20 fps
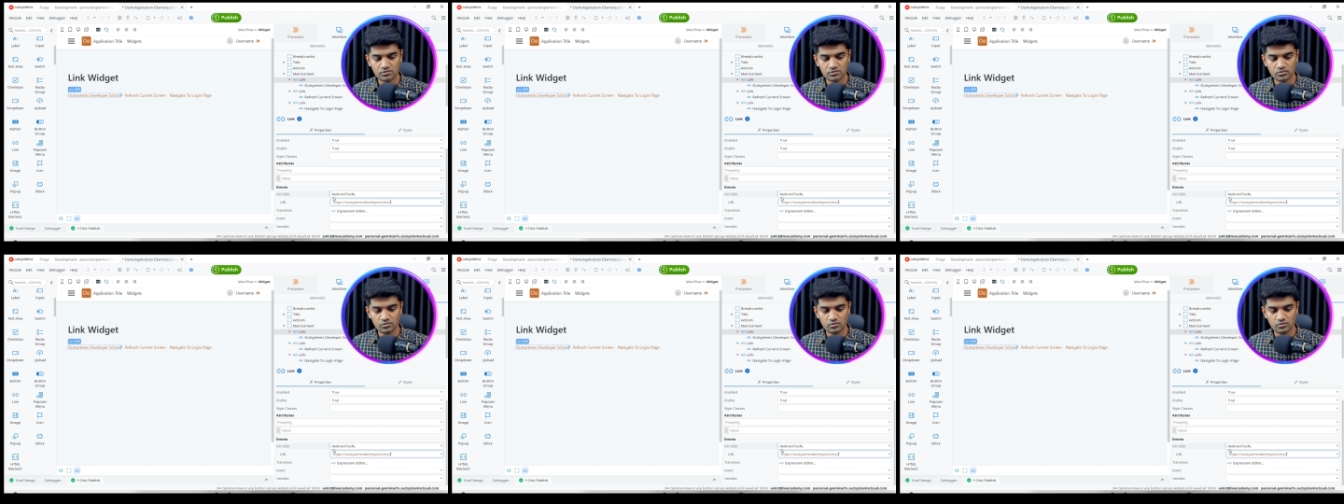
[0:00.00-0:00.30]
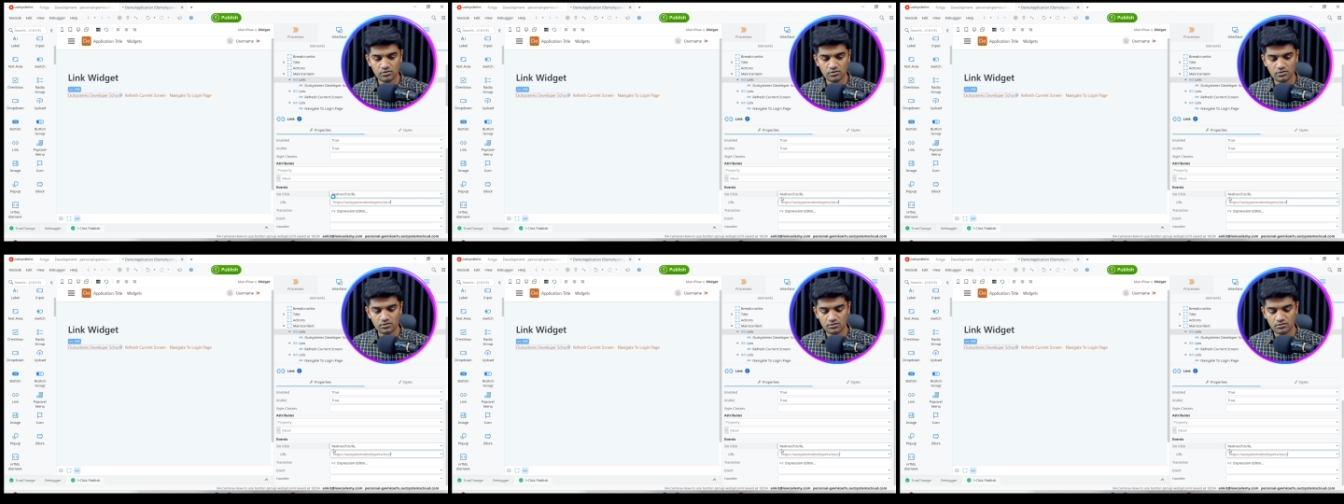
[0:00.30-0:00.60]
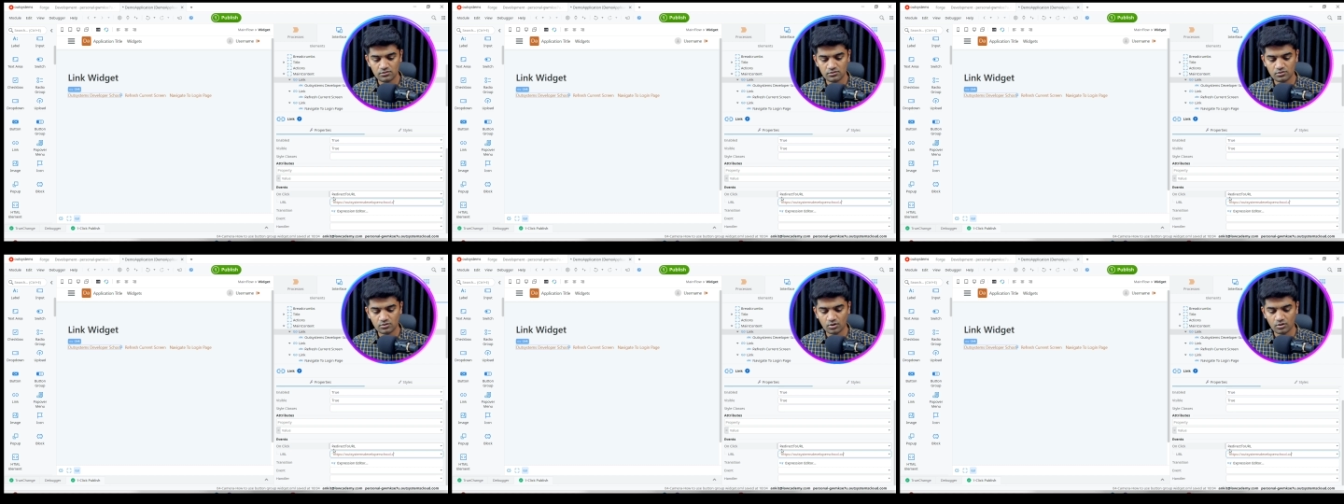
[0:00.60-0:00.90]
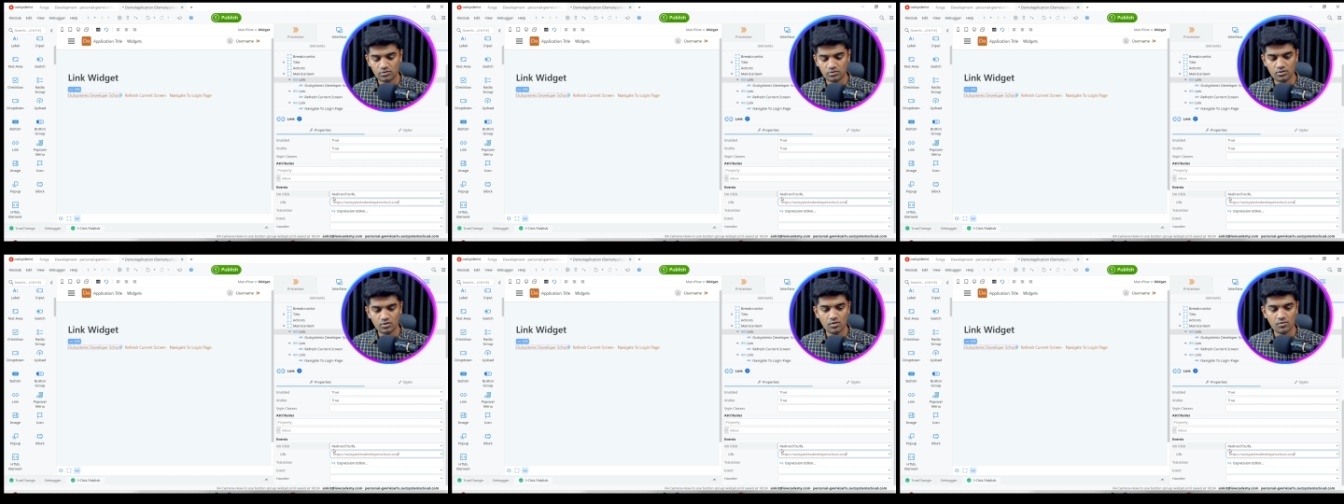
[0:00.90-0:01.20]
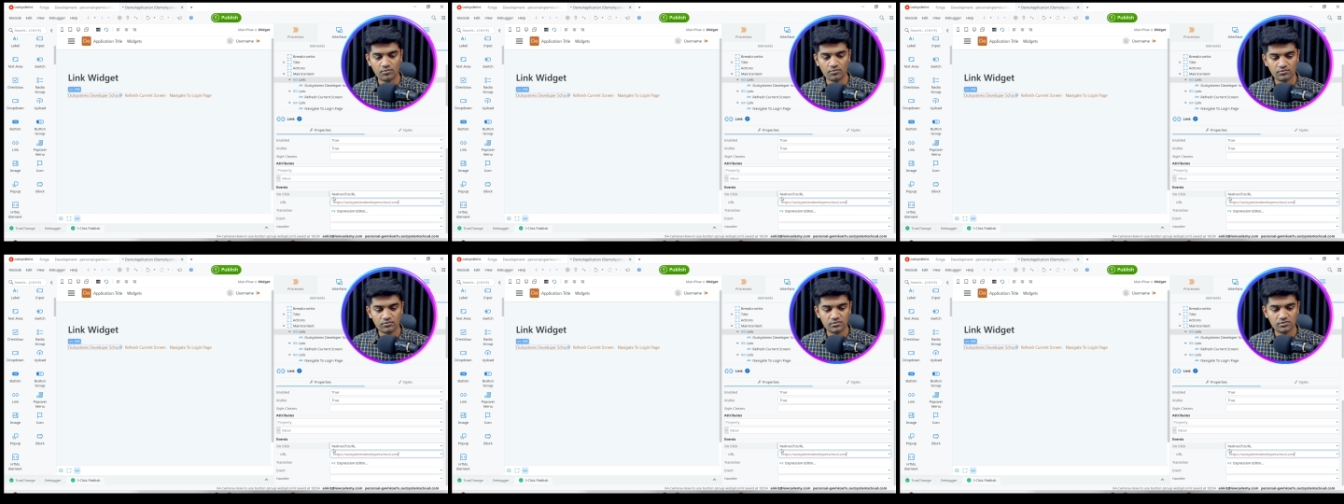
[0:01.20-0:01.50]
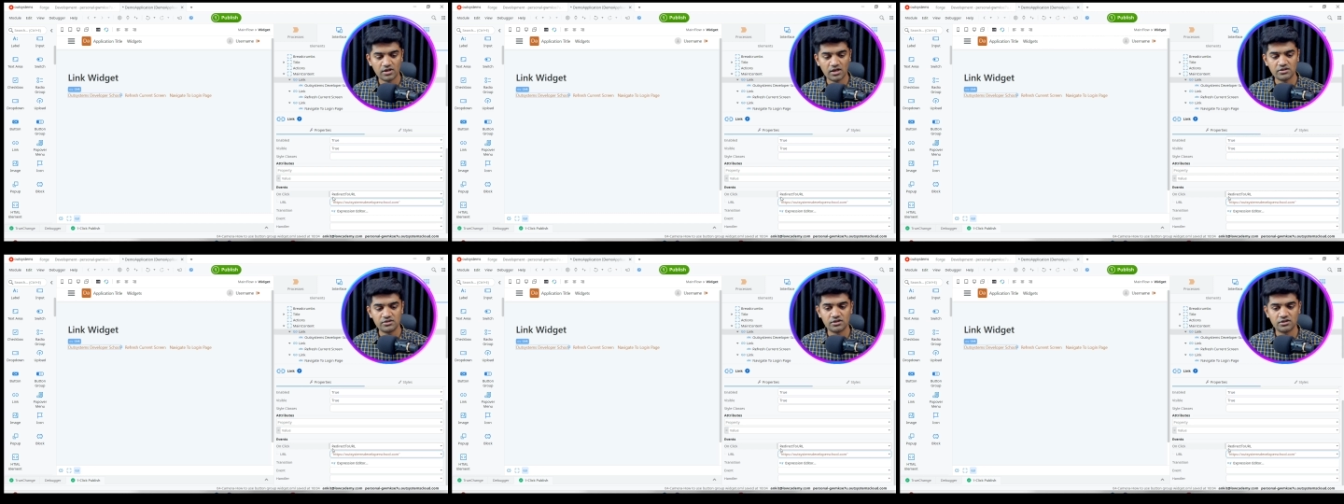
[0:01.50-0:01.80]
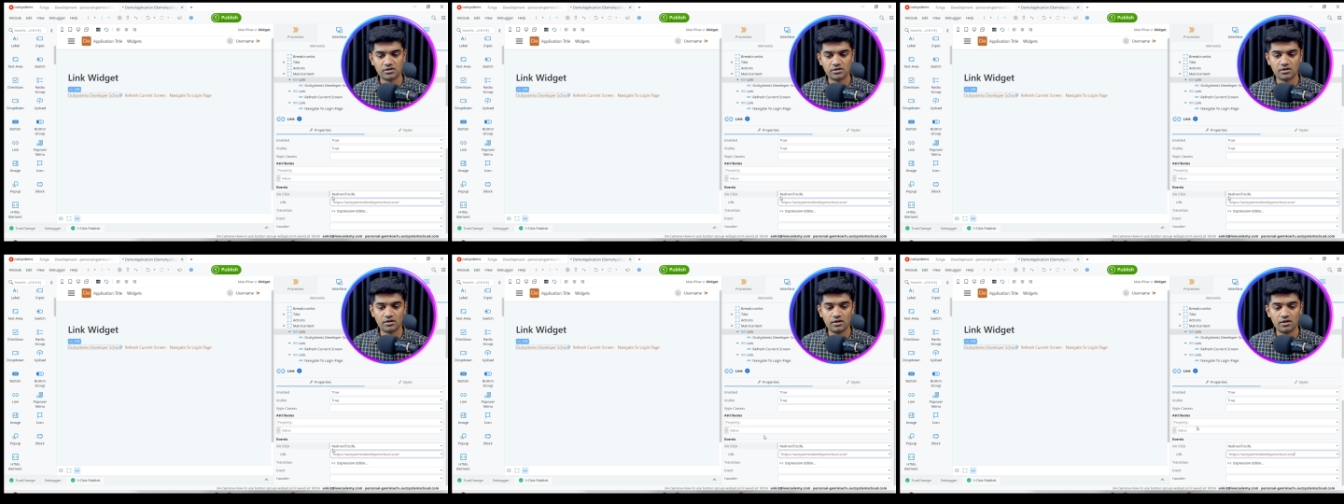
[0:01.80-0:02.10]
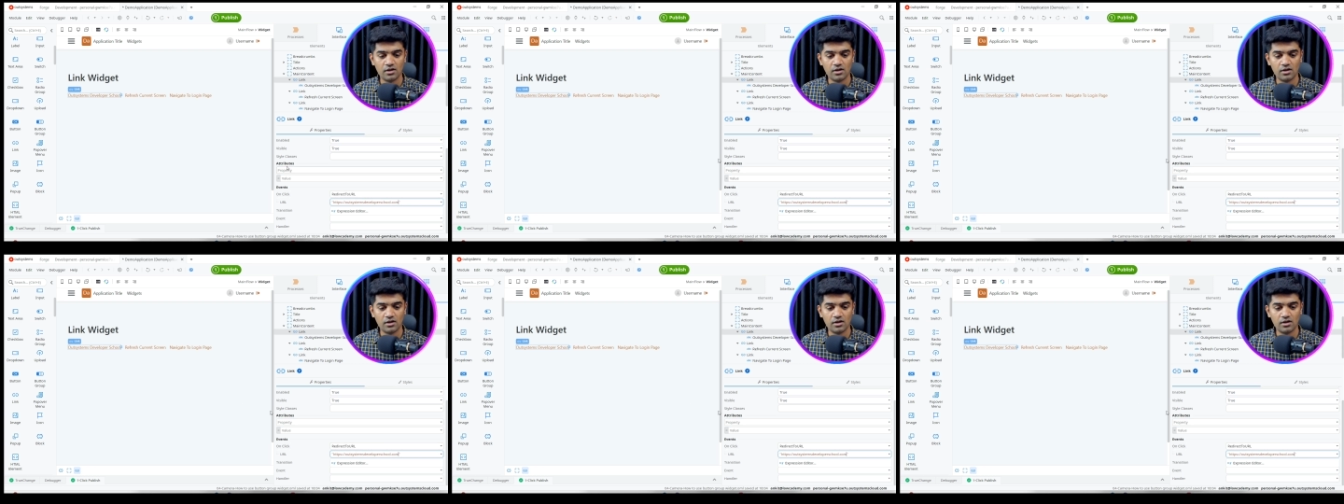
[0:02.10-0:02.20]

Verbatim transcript: School.com. That's it.